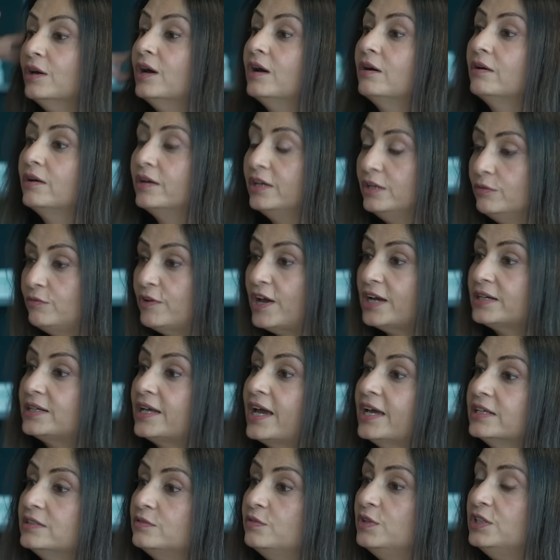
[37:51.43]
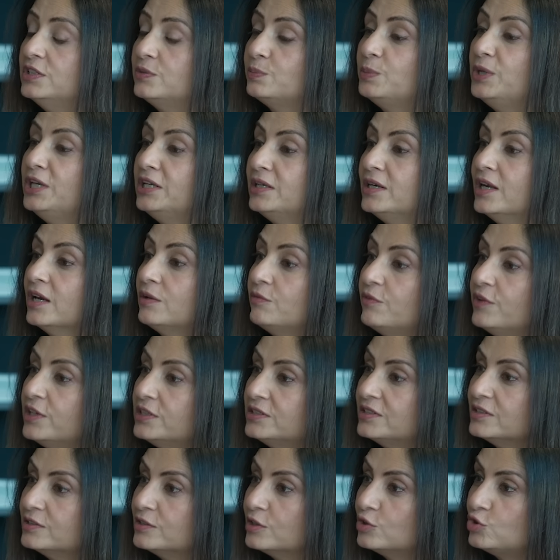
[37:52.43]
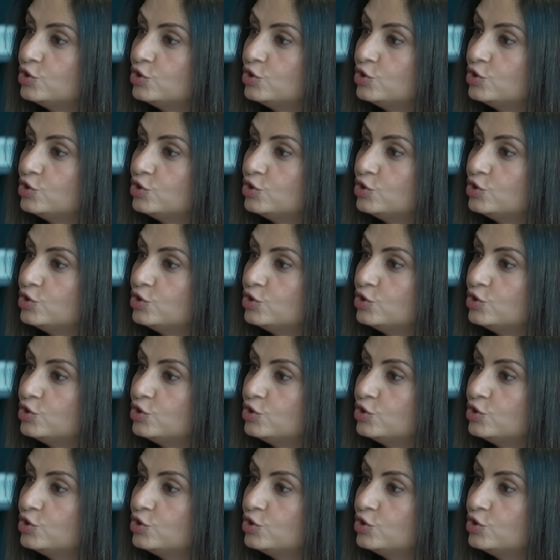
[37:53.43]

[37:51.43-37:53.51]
uh, in fact, as we speak, Netflix is